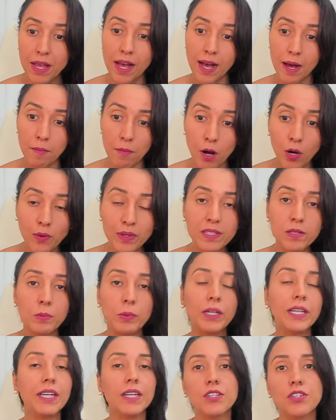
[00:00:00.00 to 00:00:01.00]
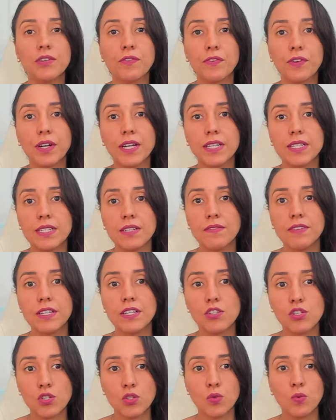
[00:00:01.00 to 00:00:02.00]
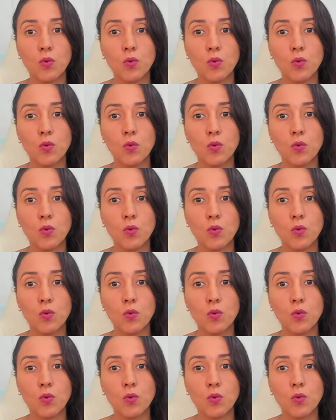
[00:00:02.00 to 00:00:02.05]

I'm always bringing different activities to